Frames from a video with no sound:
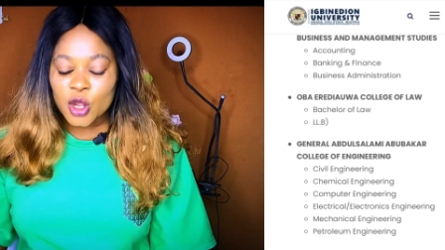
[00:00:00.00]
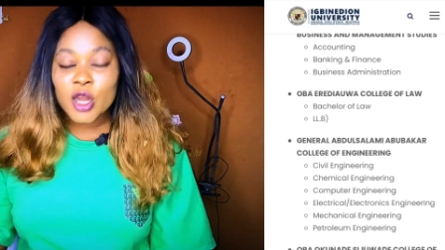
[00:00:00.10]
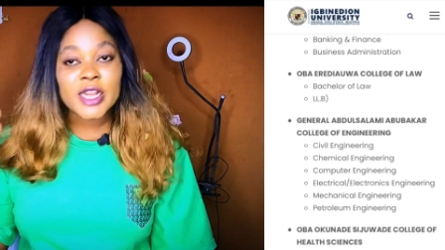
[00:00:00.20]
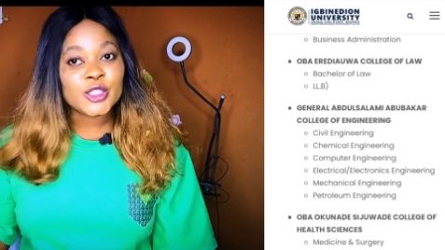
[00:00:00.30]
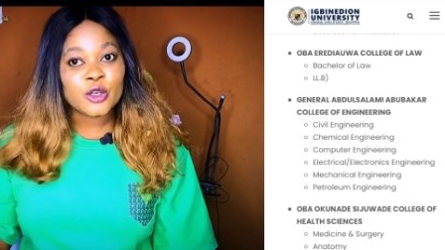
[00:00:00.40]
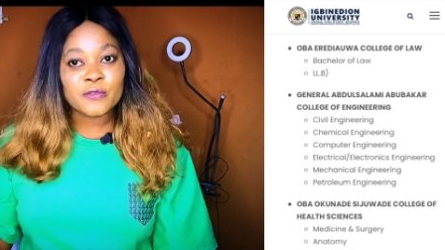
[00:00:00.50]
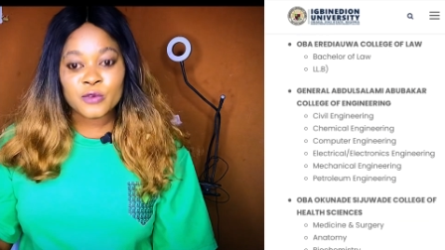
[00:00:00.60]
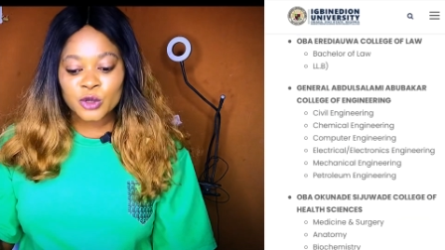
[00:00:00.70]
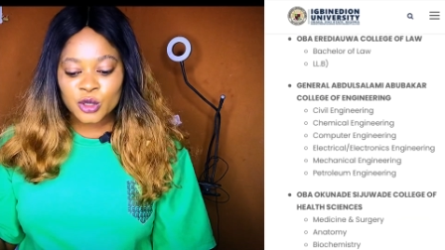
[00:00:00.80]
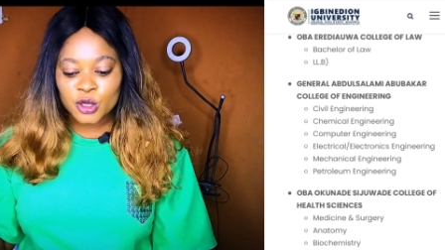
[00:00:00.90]
College
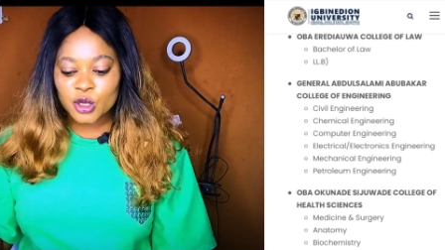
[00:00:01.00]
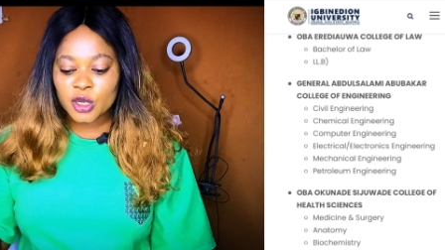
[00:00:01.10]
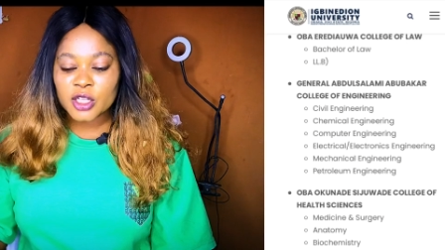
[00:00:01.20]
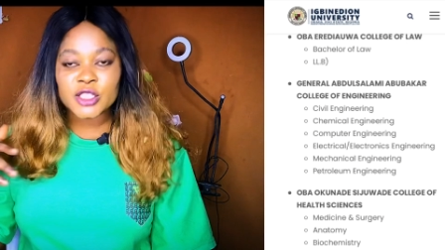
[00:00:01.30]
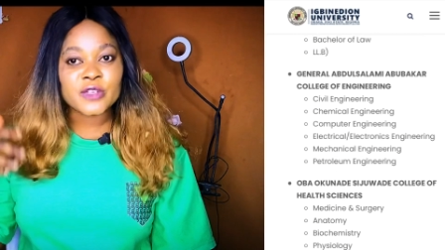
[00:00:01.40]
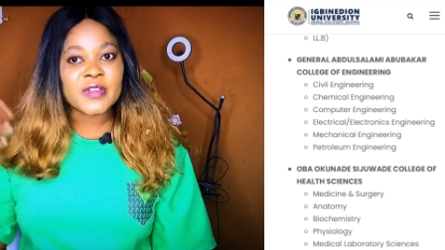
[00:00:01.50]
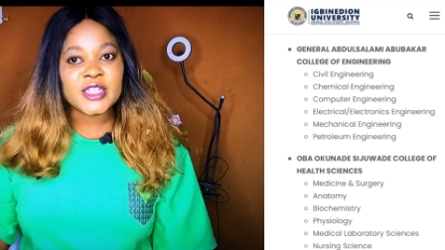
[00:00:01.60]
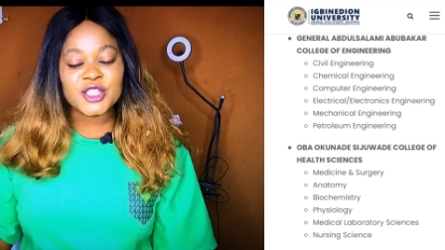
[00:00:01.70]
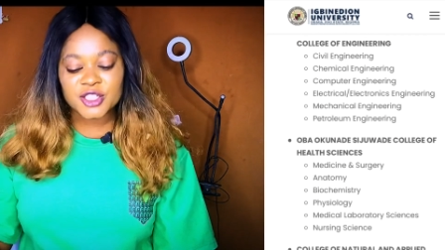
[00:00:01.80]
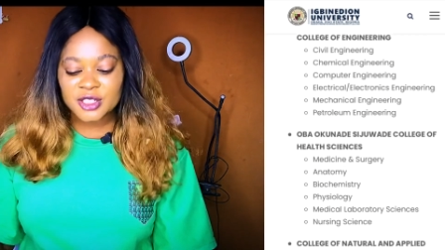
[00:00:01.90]
of Law, College of
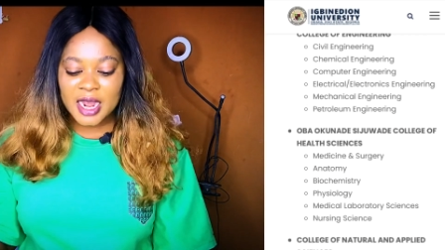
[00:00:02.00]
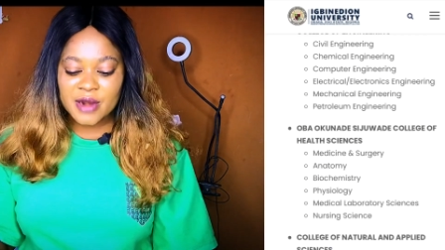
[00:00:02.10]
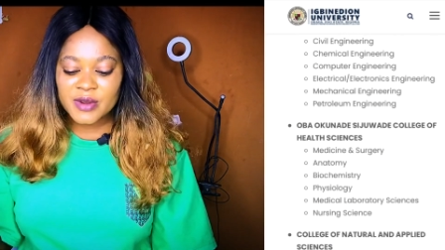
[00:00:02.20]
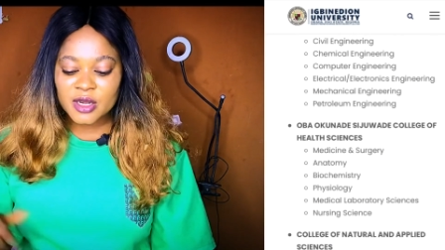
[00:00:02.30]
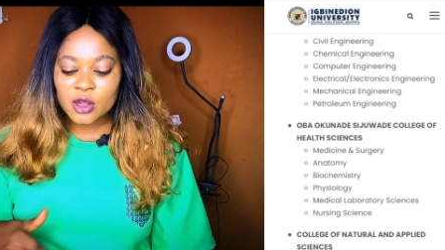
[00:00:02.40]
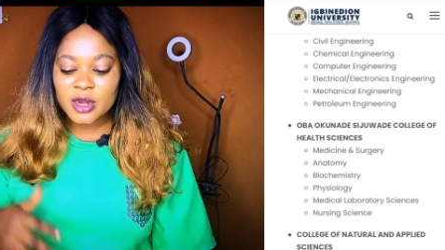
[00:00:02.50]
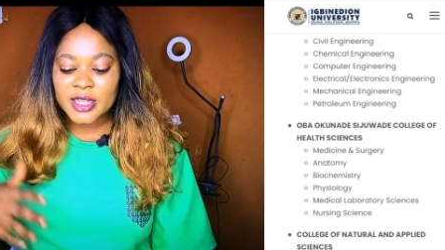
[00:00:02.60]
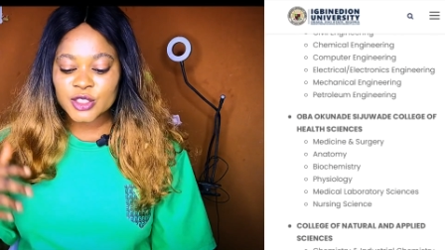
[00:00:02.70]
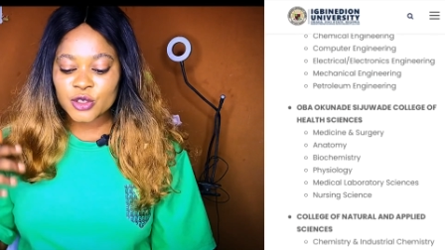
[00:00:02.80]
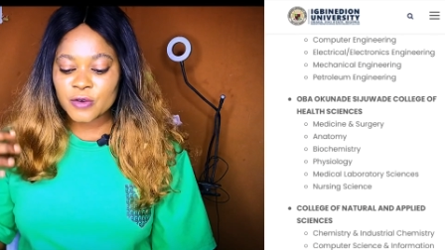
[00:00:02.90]
Engineering,
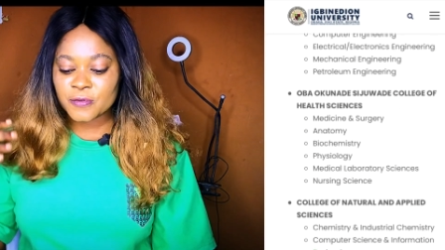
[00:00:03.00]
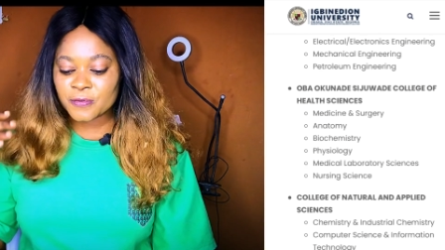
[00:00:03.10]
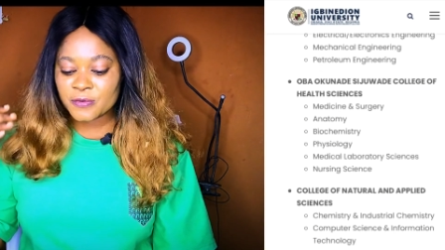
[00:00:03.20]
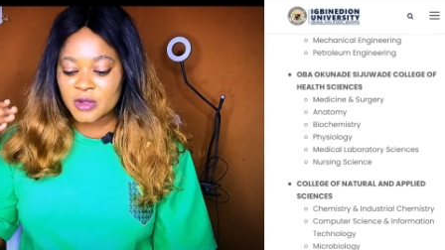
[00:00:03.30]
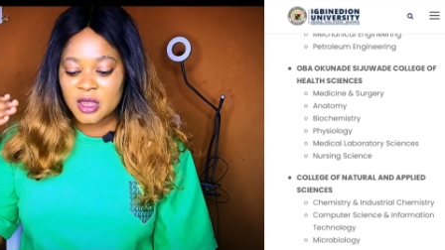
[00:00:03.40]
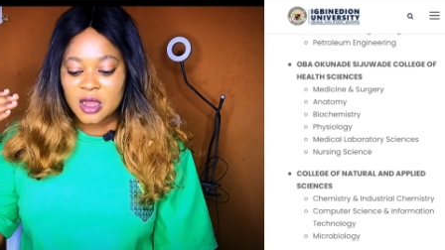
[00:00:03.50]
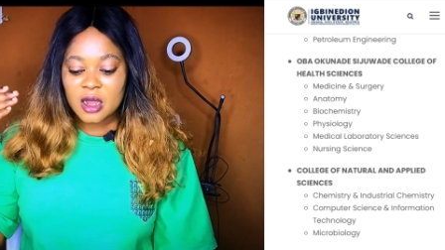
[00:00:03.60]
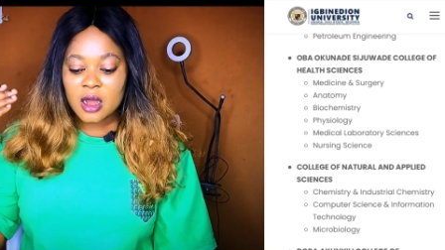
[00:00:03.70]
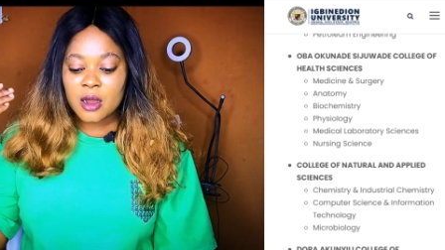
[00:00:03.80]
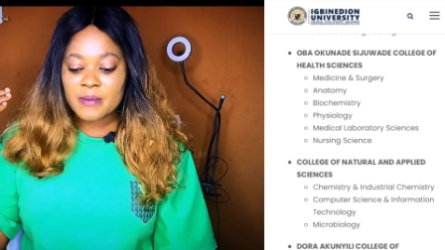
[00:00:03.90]
College of
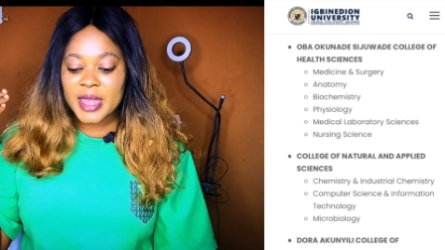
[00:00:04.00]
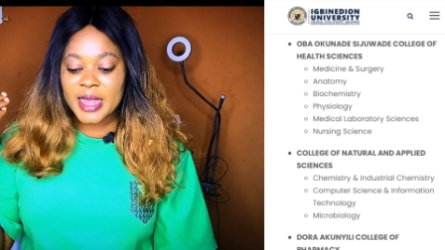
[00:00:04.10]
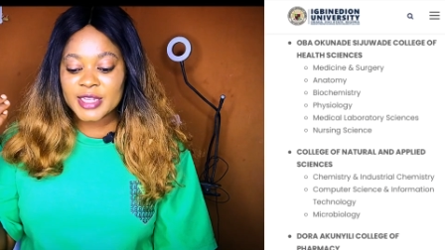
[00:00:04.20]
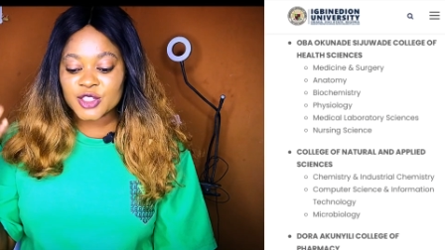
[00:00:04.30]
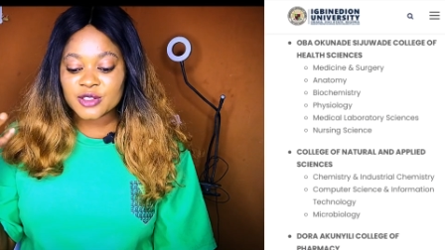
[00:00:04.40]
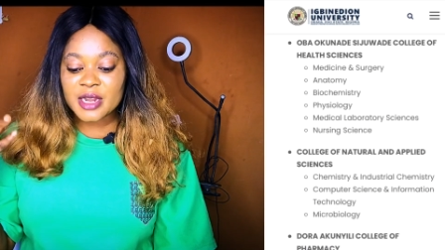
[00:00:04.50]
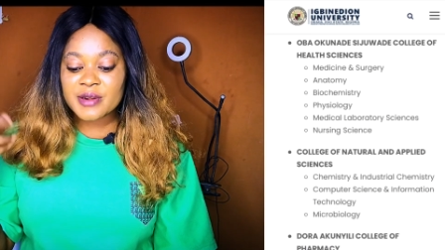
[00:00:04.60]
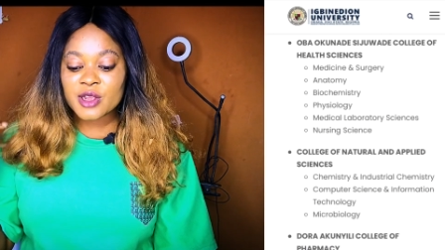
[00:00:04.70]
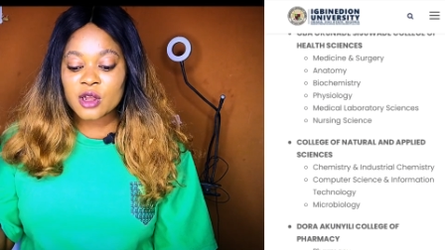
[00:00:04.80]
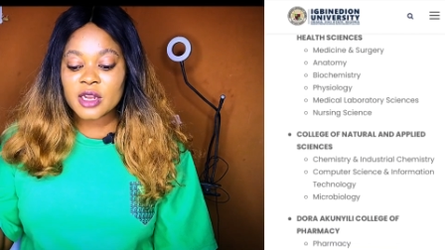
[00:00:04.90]
Engineering,